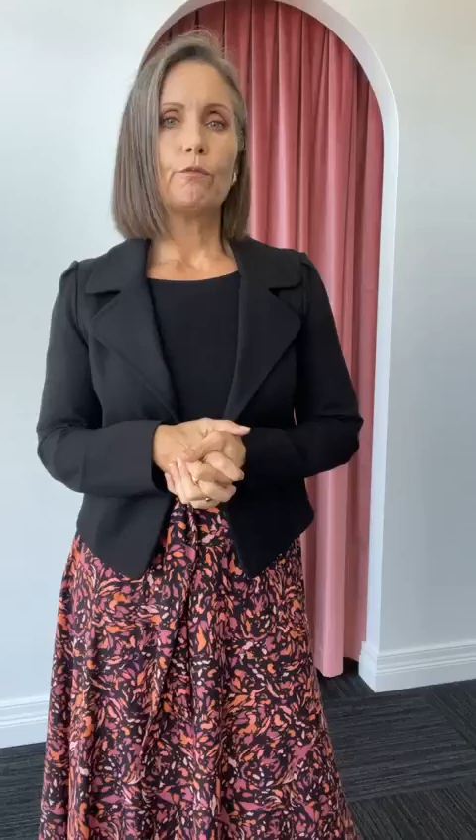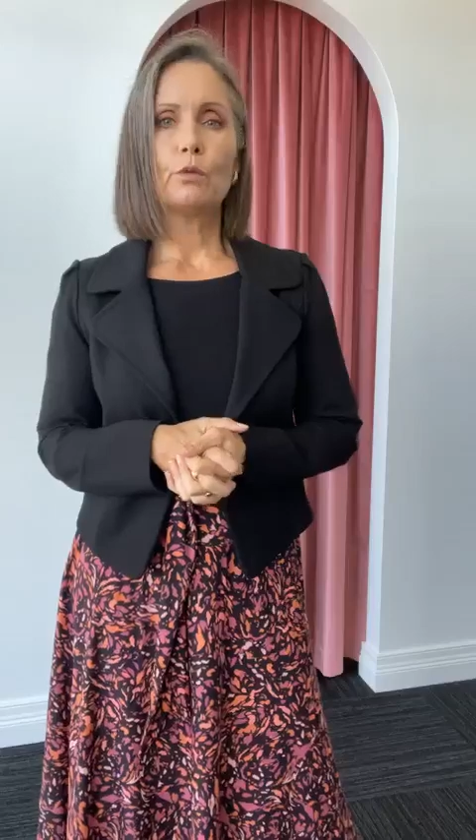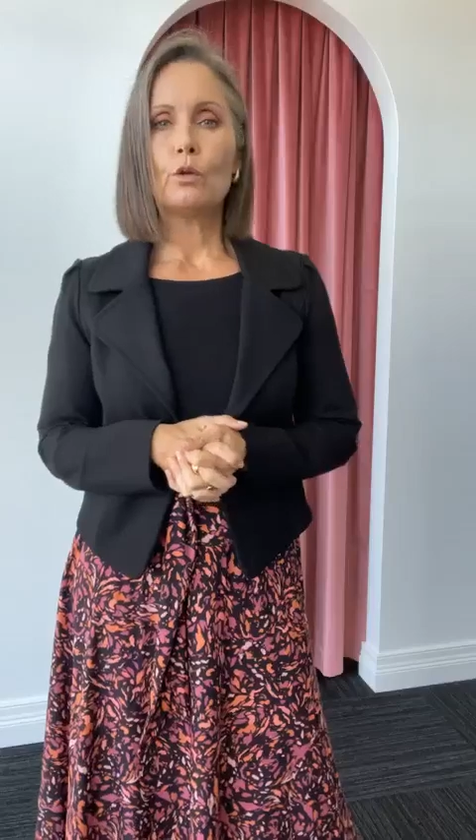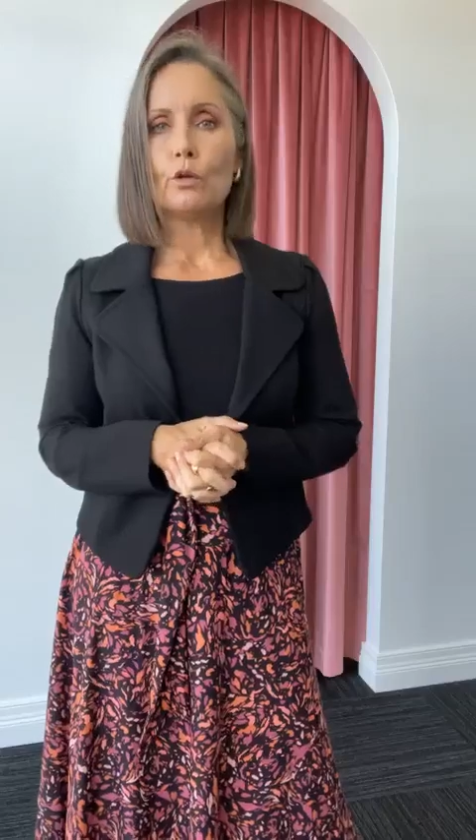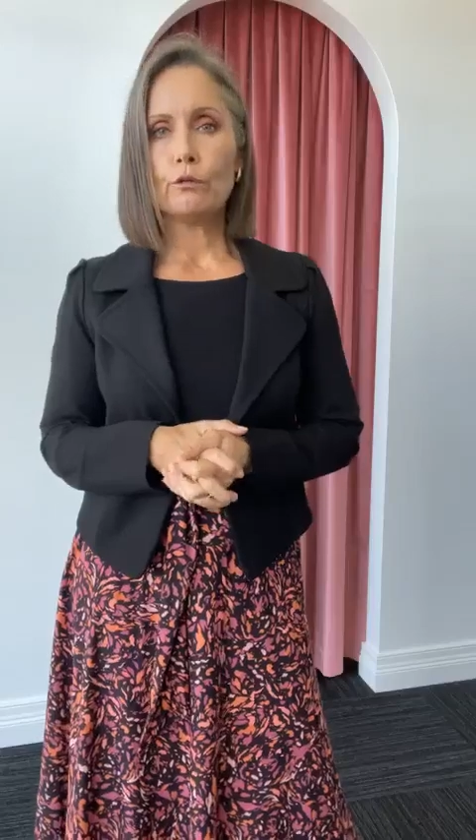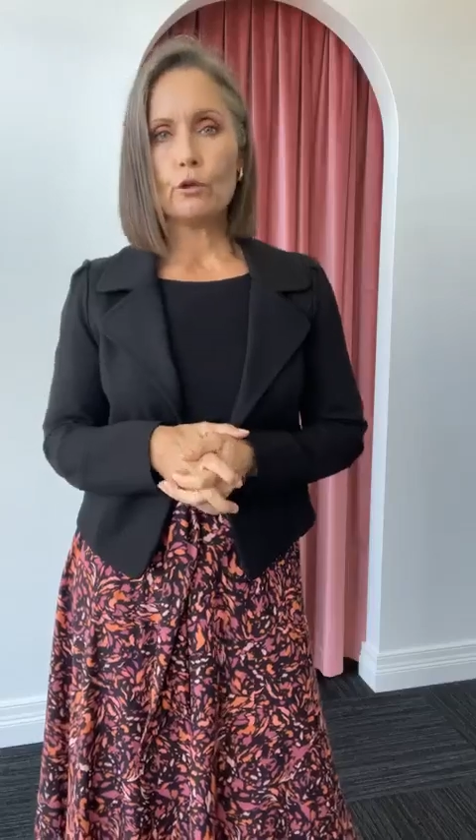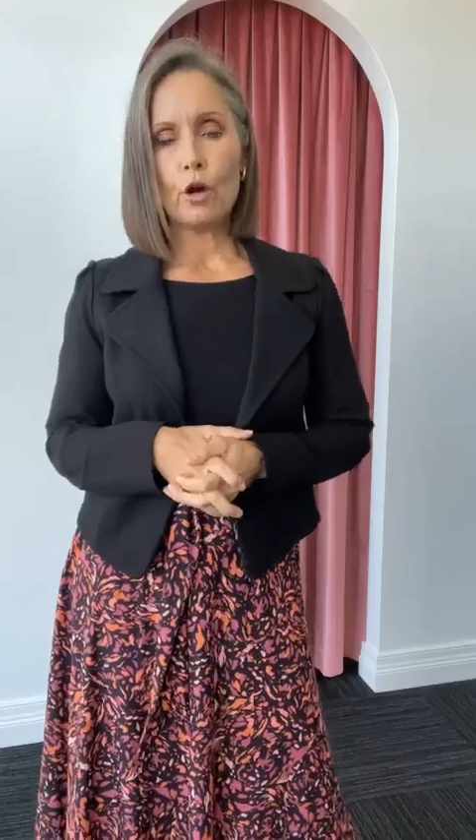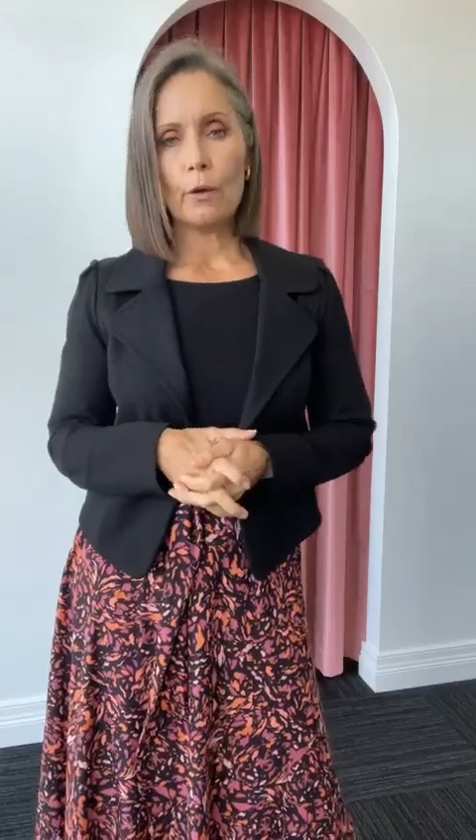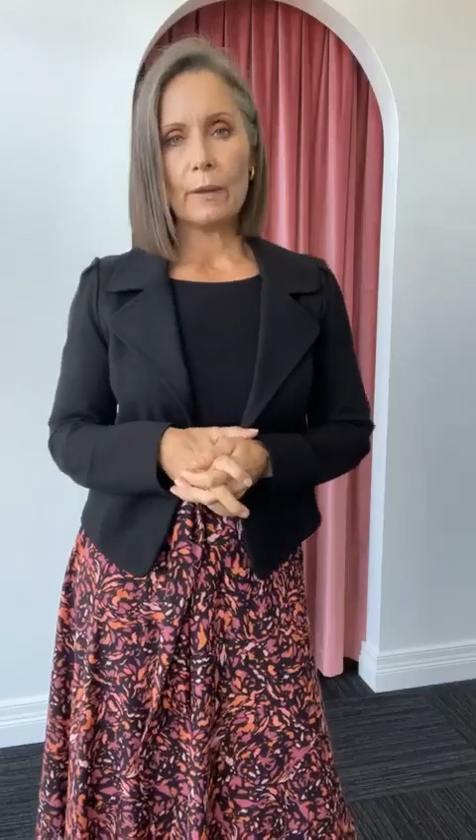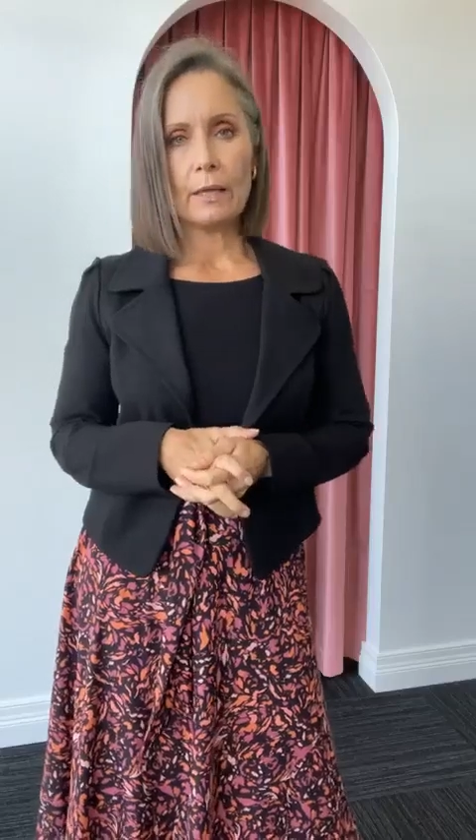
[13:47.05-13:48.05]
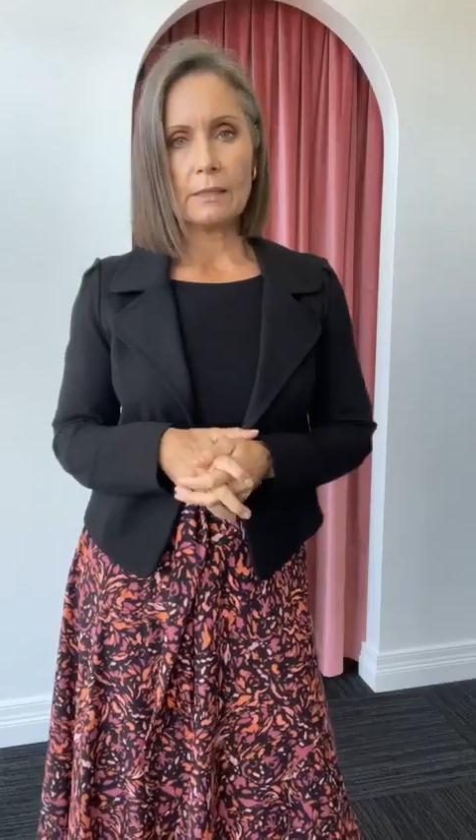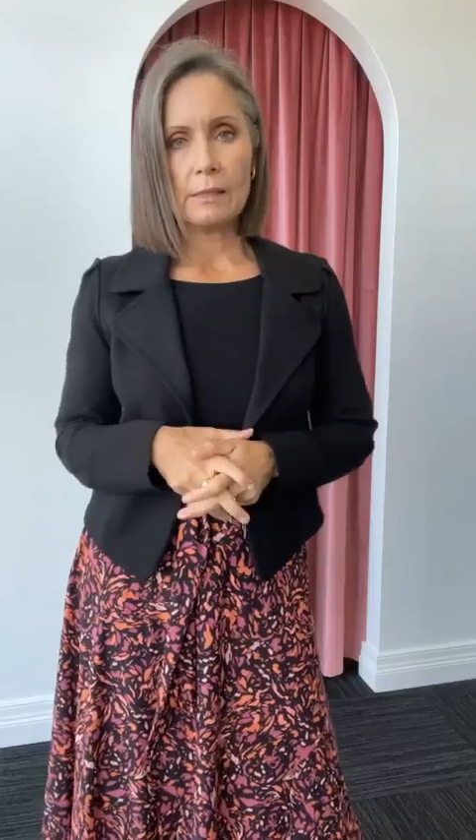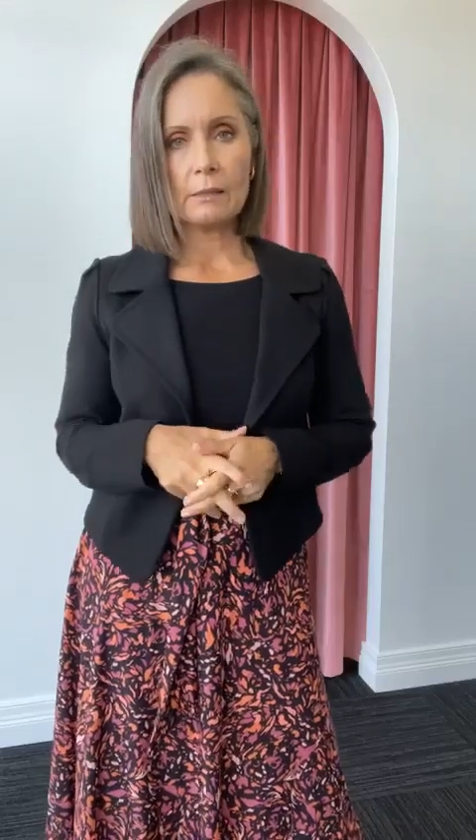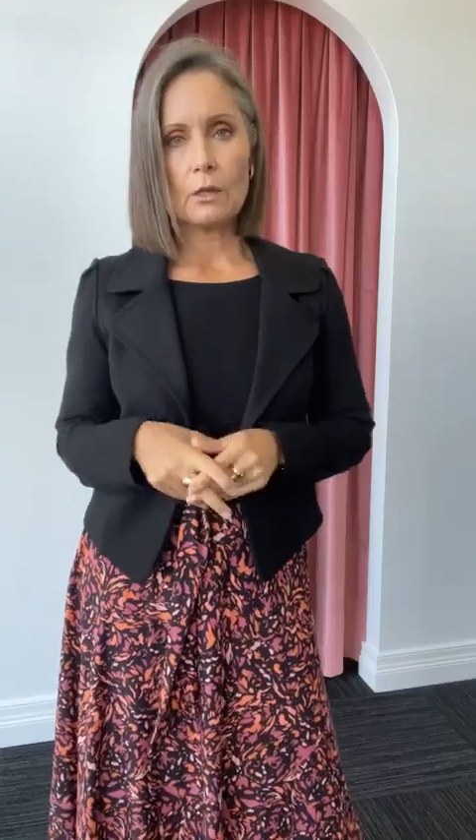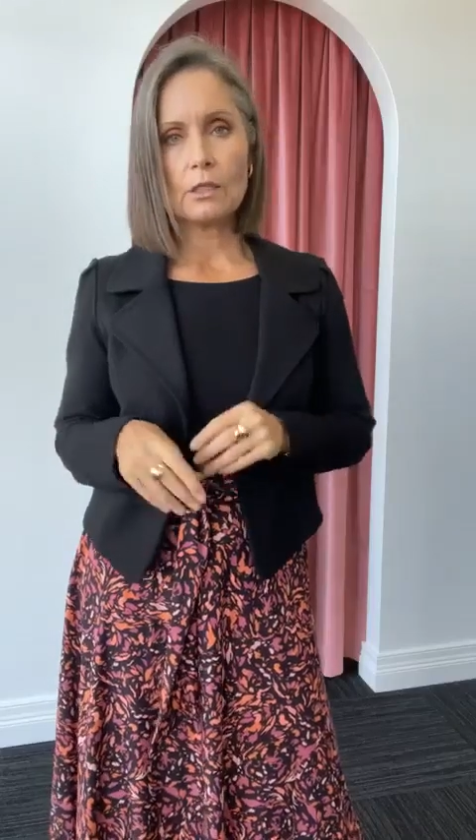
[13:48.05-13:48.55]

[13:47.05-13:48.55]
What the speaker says: of beautiful comments,